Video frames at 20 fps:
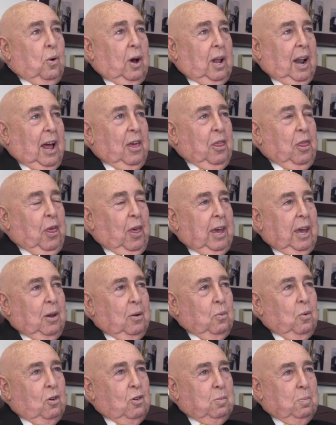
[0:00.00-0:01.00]
Well, I think
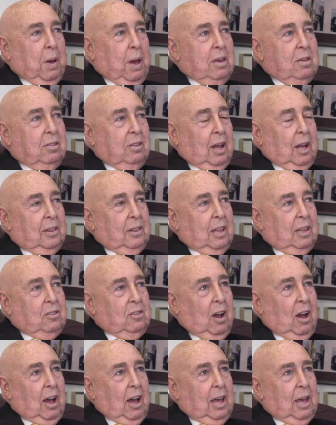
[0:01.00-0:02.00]
it was based on the
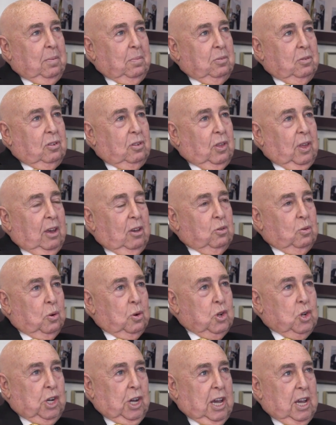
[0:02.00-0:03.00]
times. Things
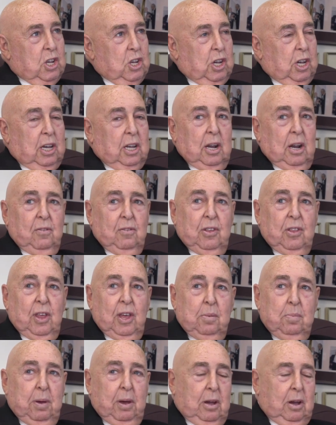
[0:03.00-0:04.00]
were changing and
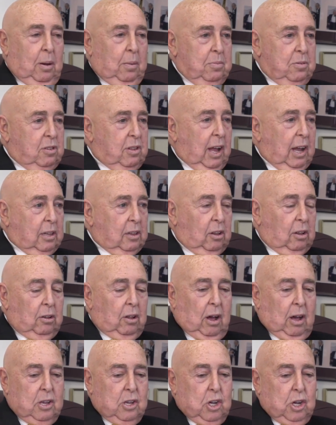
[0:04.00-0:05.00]
everything becomes
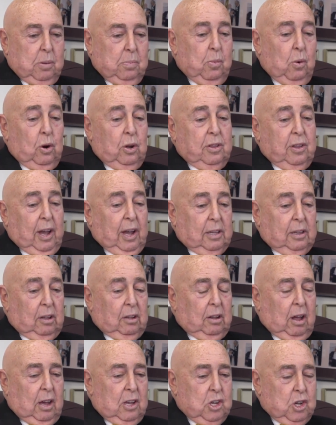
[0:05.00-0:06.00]
more
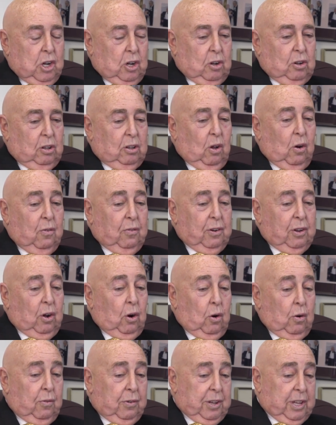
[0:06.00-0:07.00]
technological
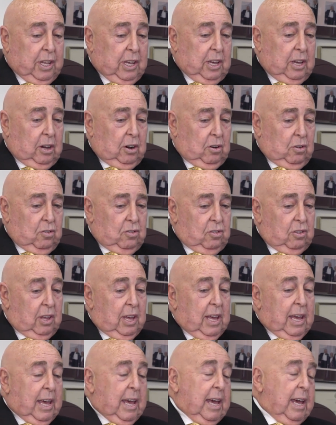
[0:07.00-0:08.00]
over the years.
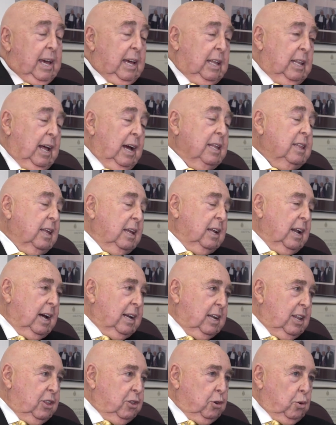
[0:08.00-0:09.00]
In
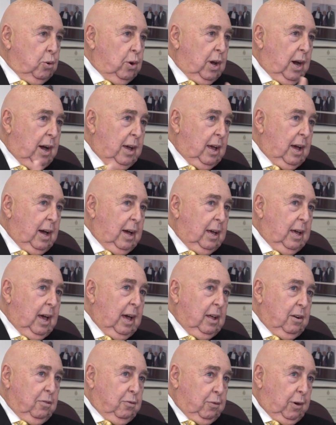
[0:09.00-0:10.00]
1993, I
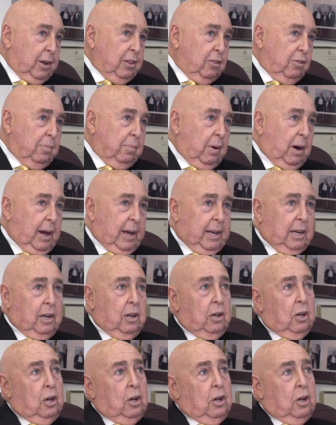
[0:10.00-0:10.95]
had a friend of mine